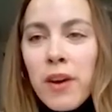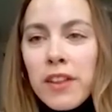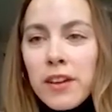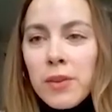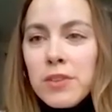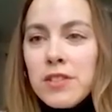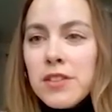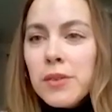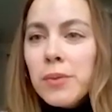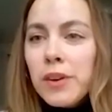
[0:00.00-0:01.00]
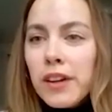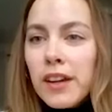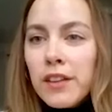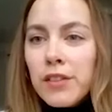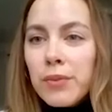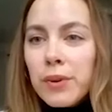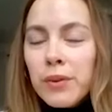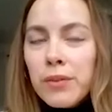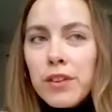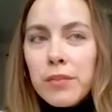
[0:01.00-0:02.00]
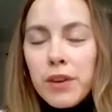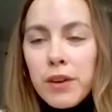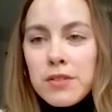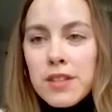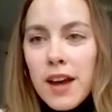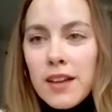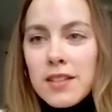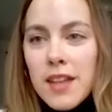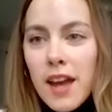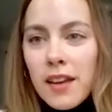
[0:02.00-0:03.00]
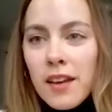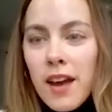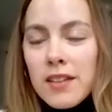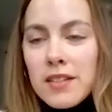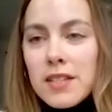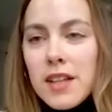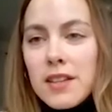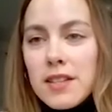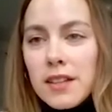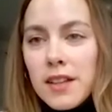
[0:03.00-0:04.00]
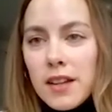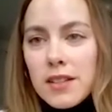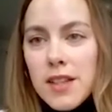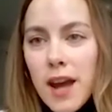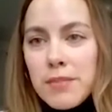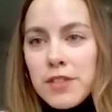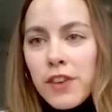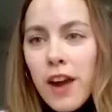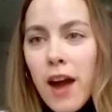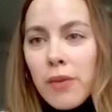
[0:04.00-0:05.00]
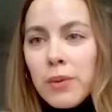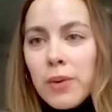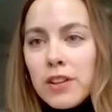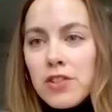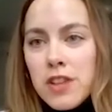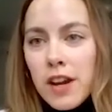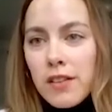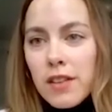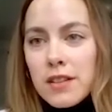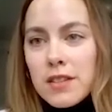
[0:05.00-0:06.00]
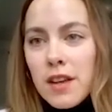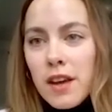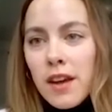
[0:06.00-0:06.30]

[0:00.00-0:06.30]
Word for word: I think we're still working through the process and discussing next steps for how we want to share this,